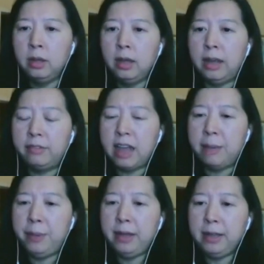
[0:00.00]
have the
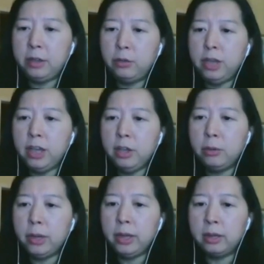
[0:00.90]
ability to
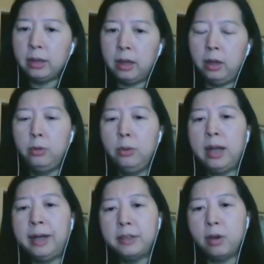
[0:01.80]
integrate Rul.ai's